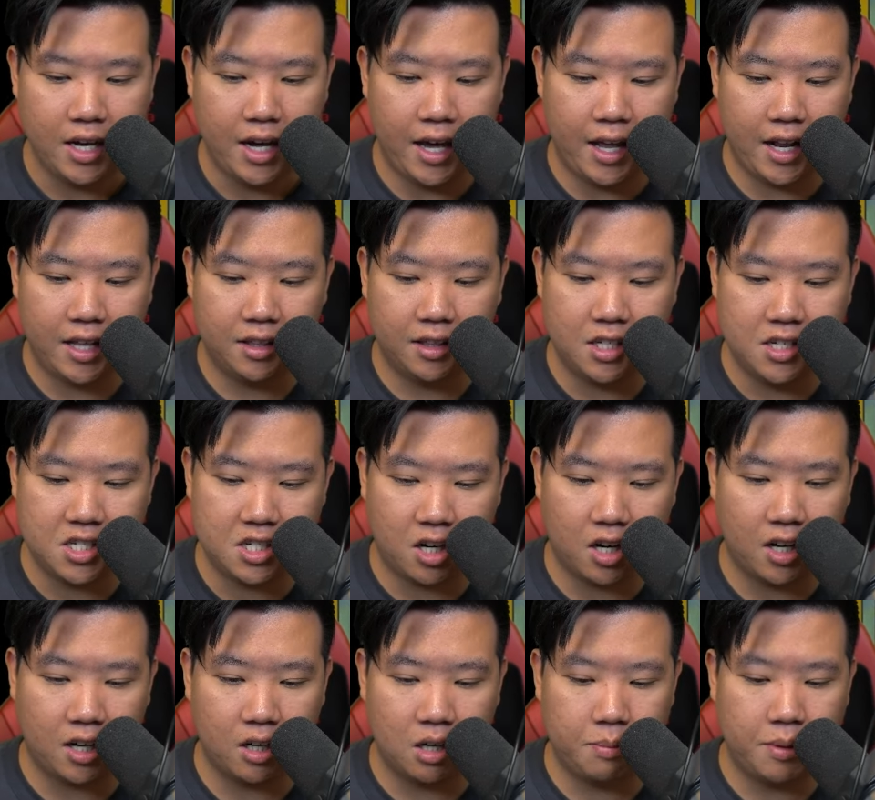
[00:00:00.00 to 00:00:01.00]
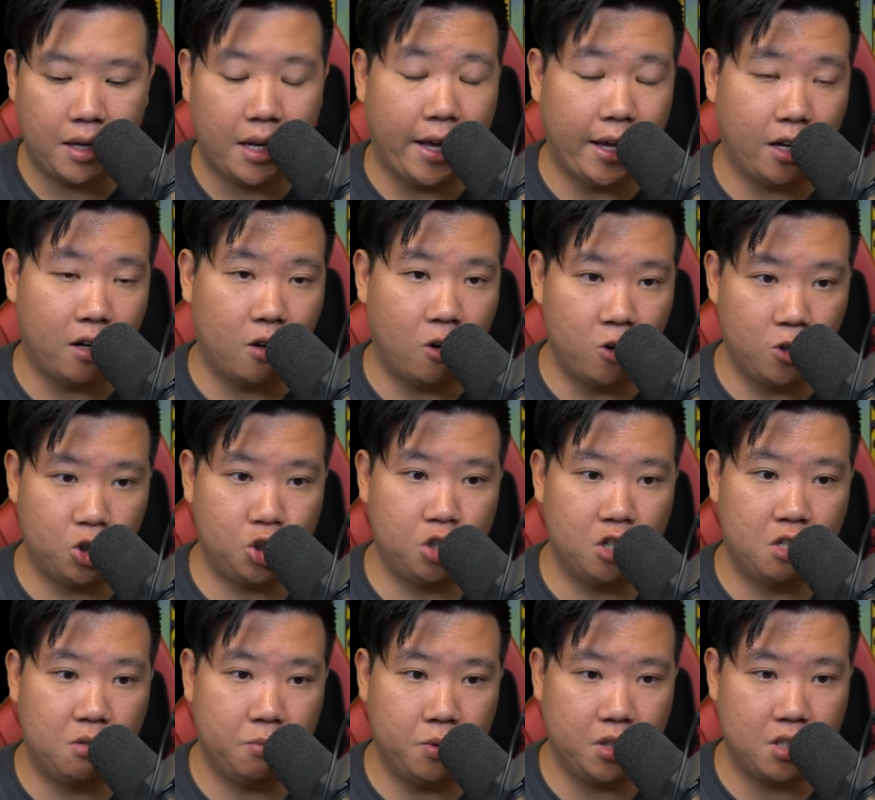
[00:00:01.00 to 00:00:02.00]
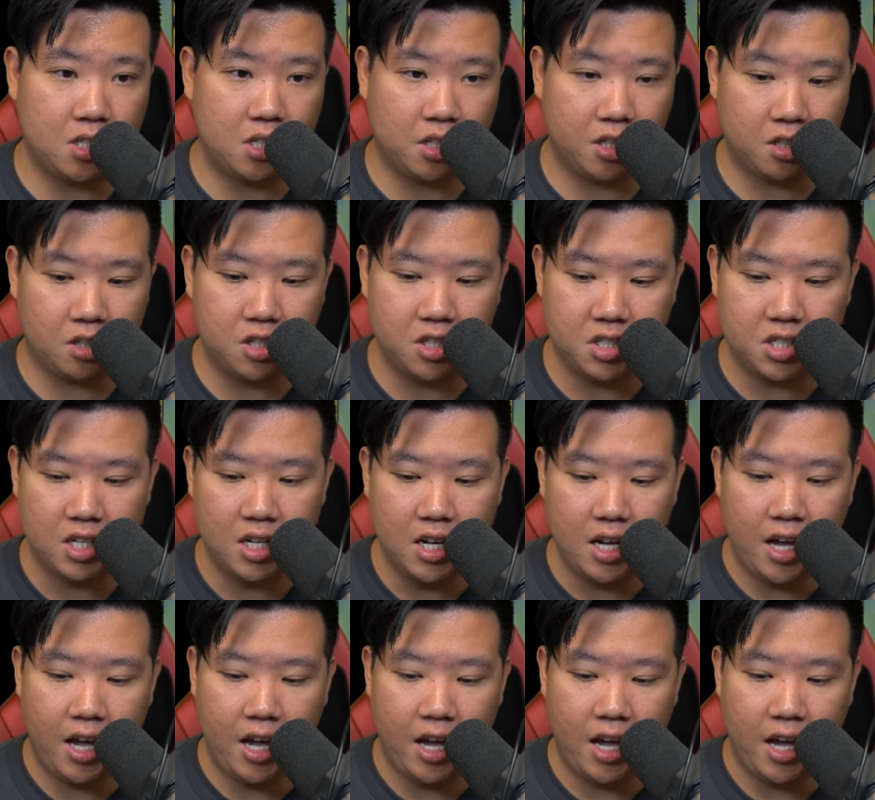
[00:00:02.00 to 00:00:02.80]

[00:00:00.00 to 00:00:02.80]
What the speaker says: and then these are going to be like archers with the slingers,